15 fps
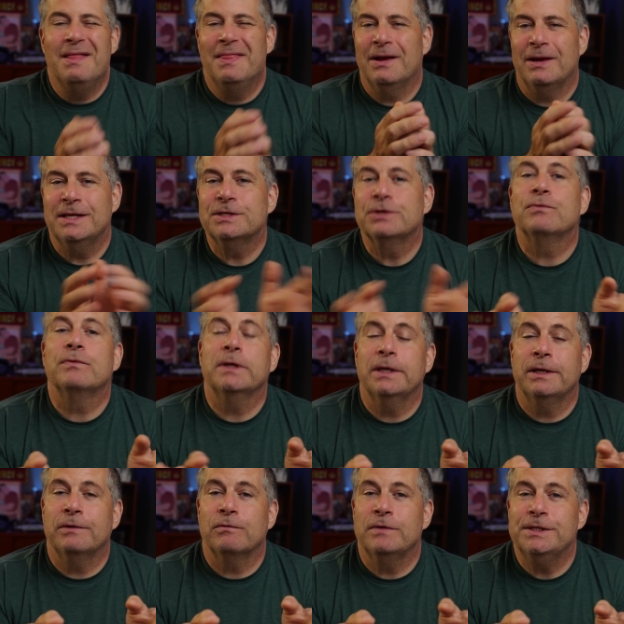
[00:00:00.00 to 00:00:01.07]
there isn't
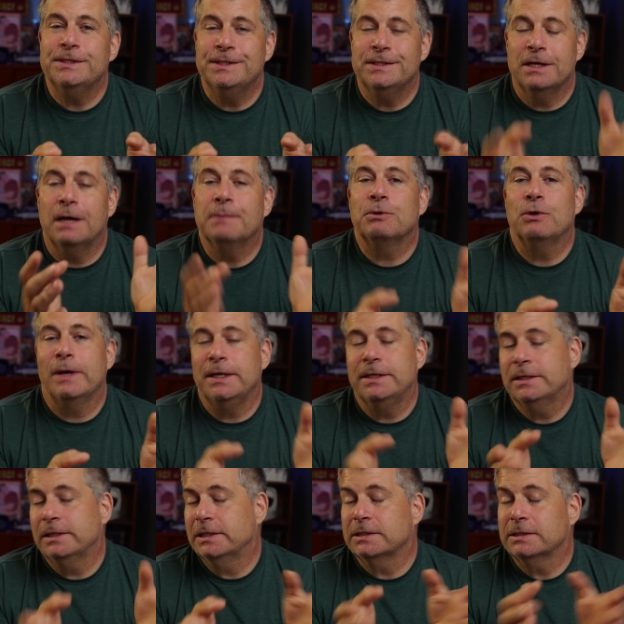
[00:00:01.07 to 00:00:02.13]
really a reason to upgrade
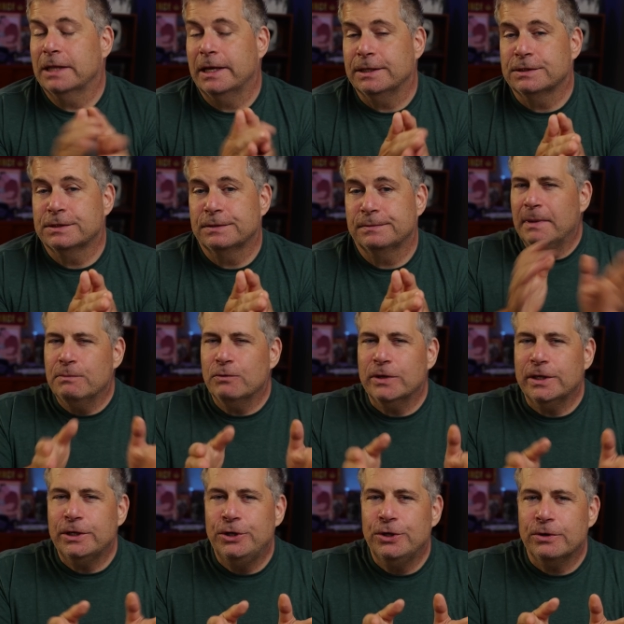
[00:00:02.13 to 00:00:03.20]
to this lens. But I'm
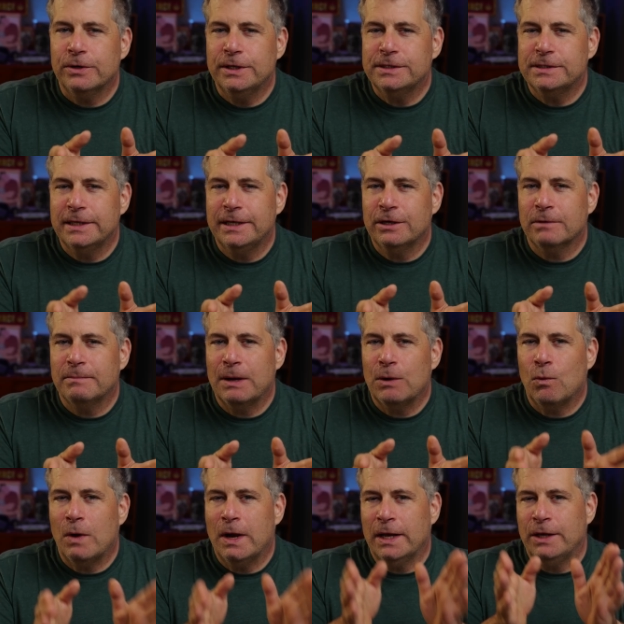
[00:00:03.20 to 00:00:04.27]
really curious to hear about
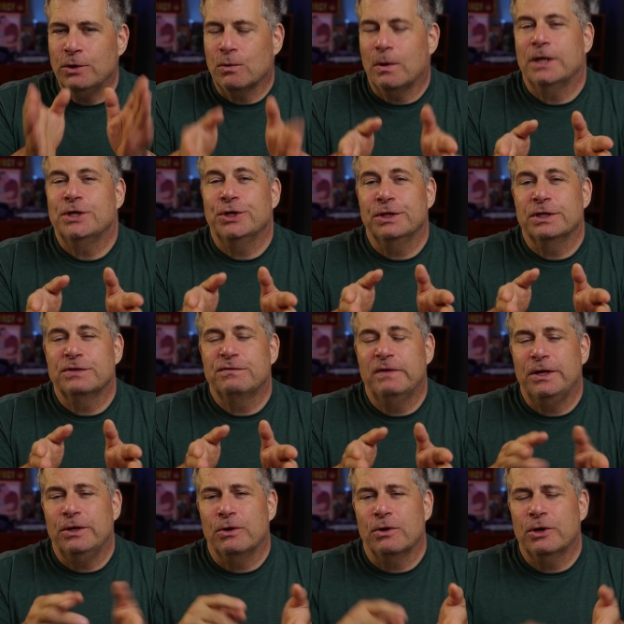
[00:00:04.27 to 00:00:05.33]
why you're watching this
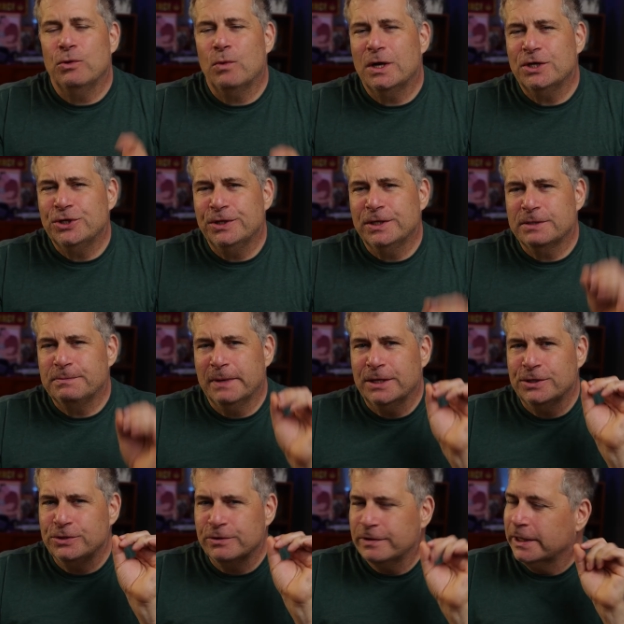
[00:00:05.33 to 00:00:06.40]
video. Are you watching this
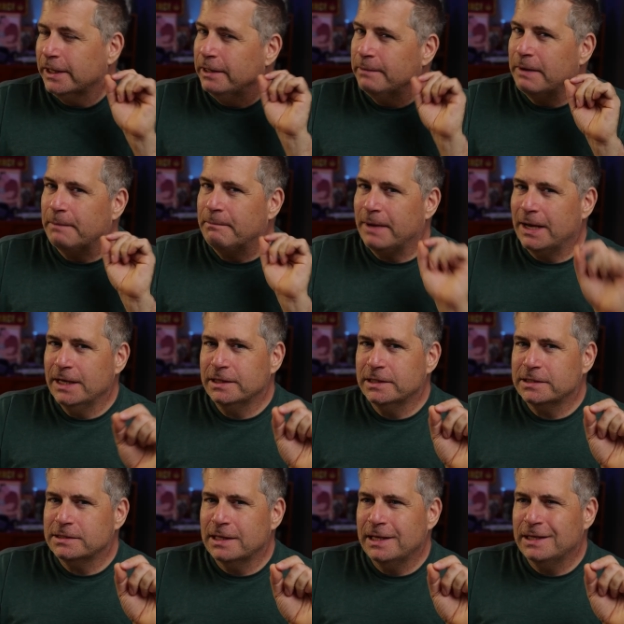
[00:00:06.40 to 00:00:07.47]
because you're thinking about buying
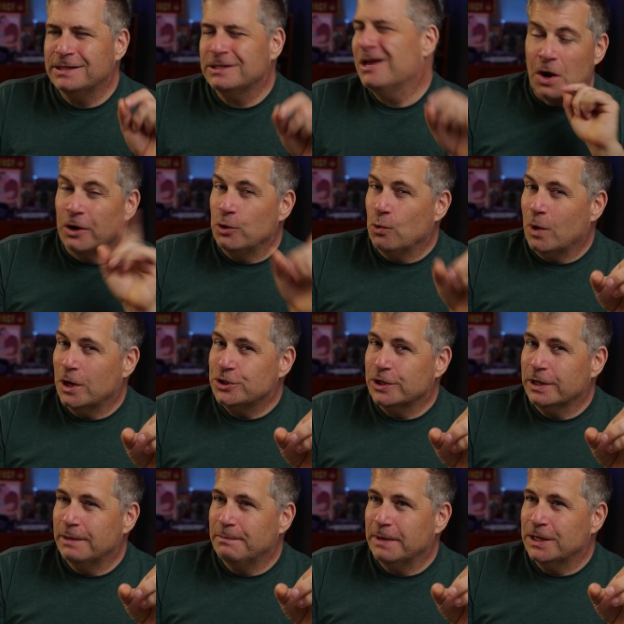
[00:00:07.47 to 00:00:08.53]
this lens? Are you
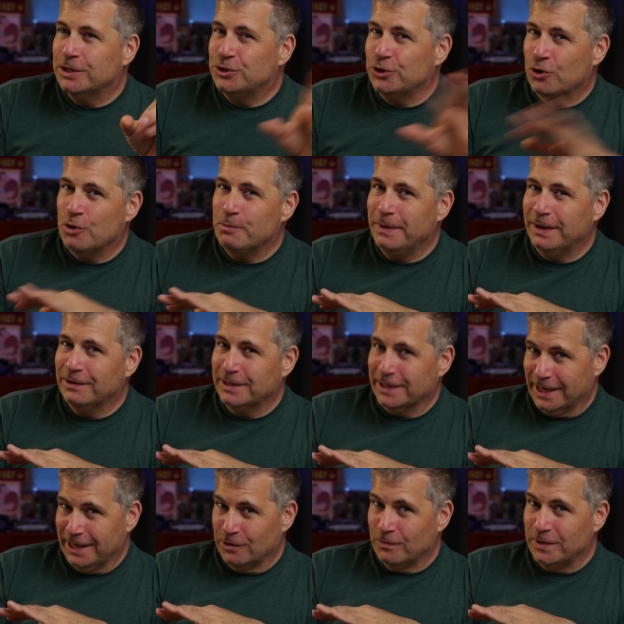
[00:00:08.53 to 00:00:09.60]
watching it because you're hoping to
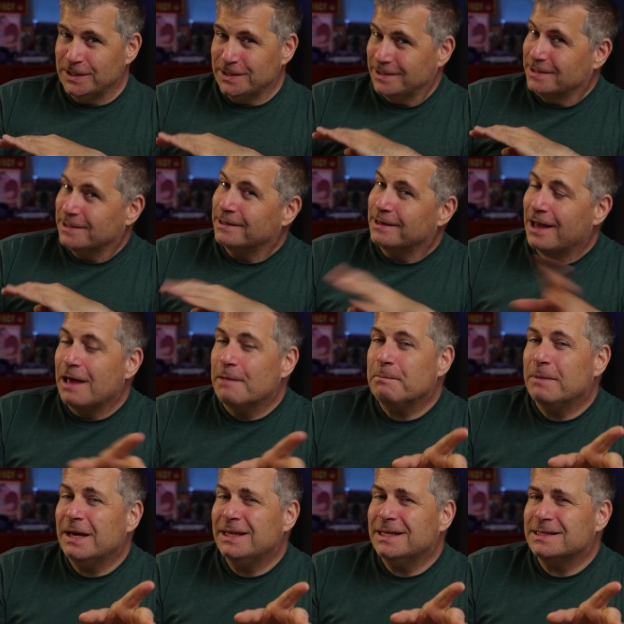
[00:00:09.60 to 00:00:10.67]
get a reason to not
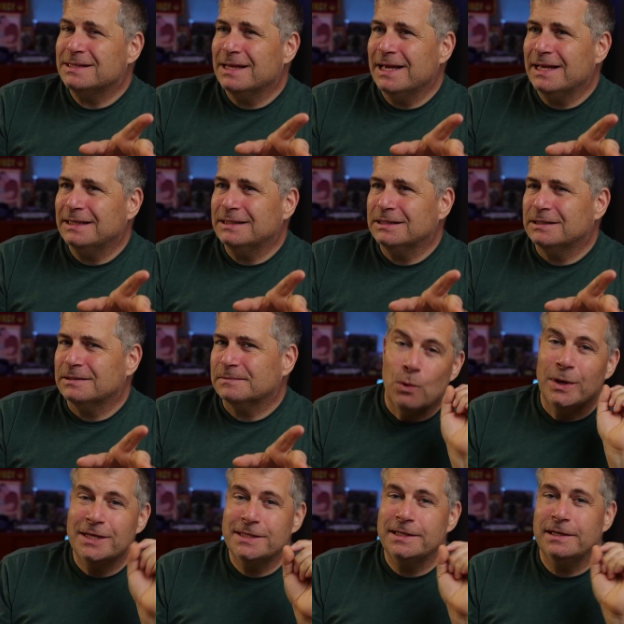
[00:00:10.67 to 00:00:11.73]
buy this lens?
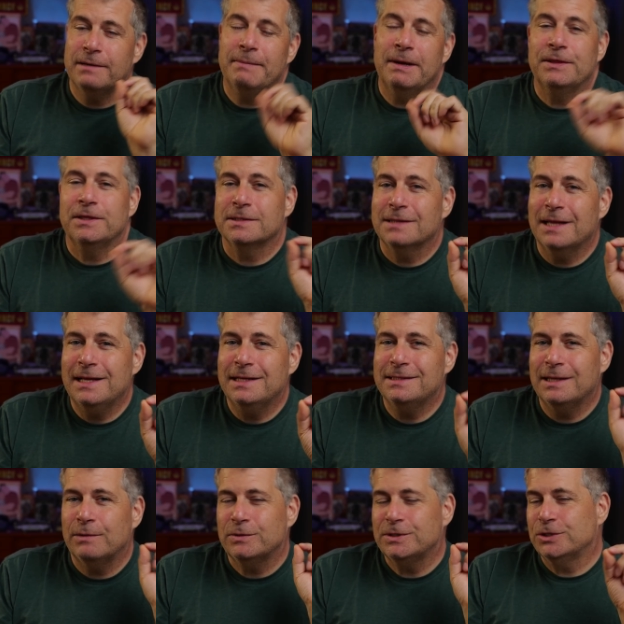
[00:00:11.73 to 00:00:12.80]
What is it about this lens
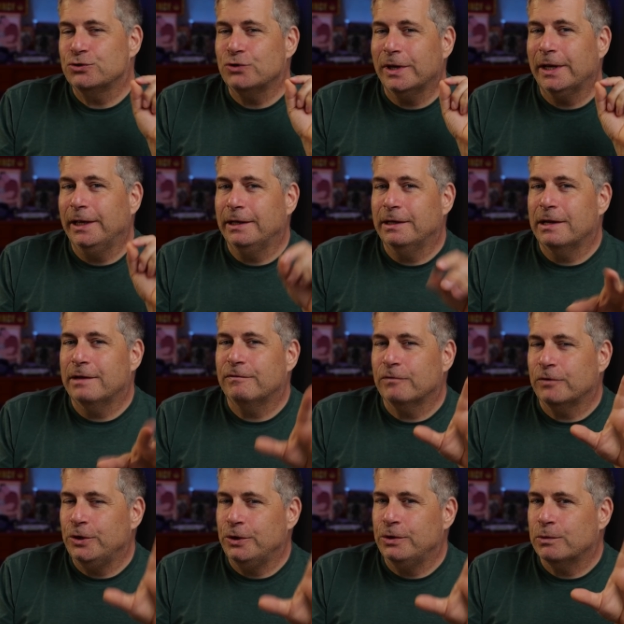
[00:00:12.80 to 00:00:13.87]
that was intriguing enough
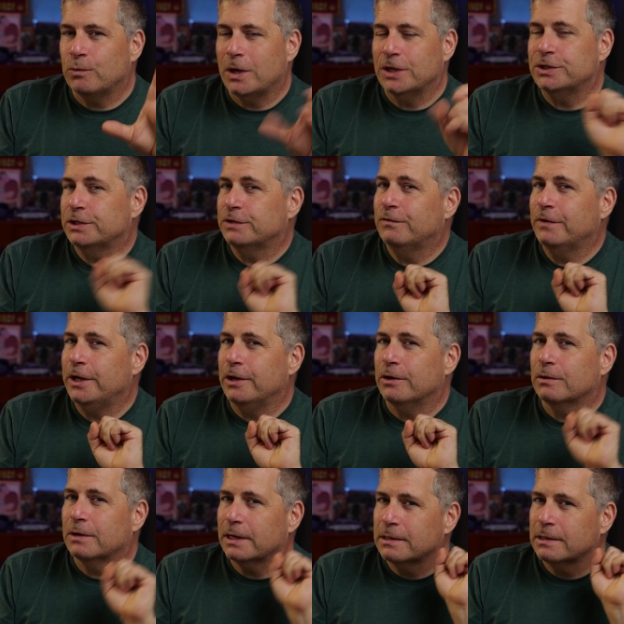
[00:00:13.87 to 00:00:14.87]
for you to watch this video?